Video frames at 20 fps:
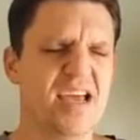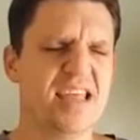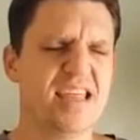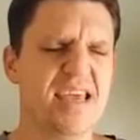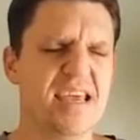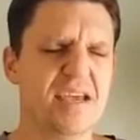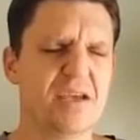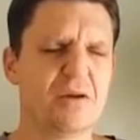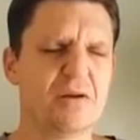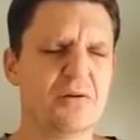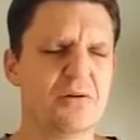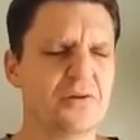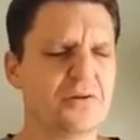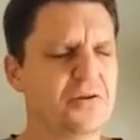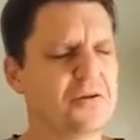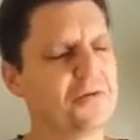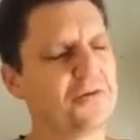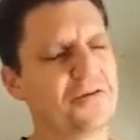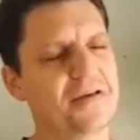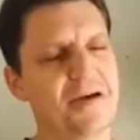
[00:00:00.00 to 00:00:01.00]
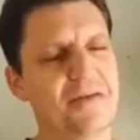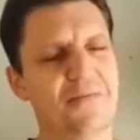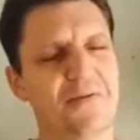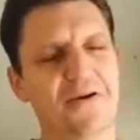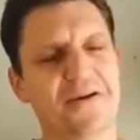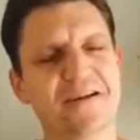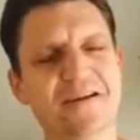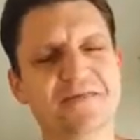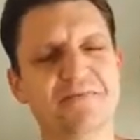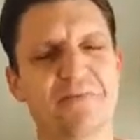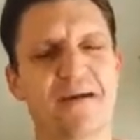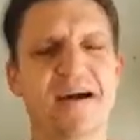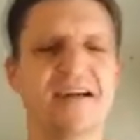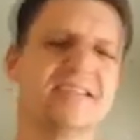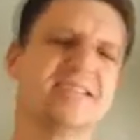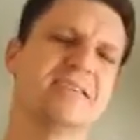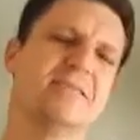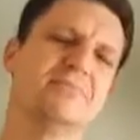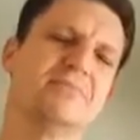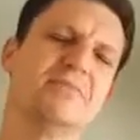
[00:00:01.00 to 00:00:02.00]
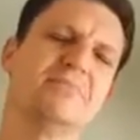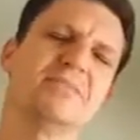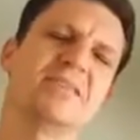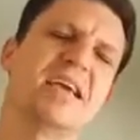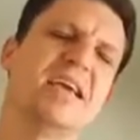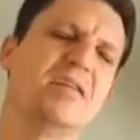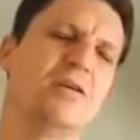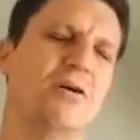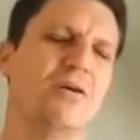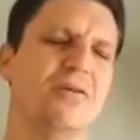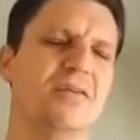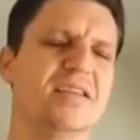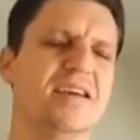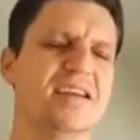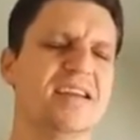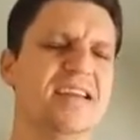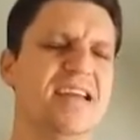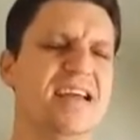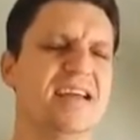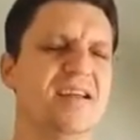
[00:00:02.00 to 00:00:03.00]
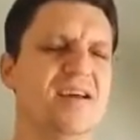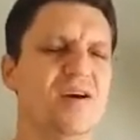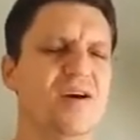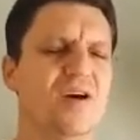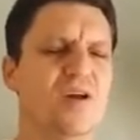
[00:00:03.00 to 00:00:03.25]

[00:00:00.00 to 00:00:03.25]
Thank you, Lord, although our bodies might sometimes get older than that.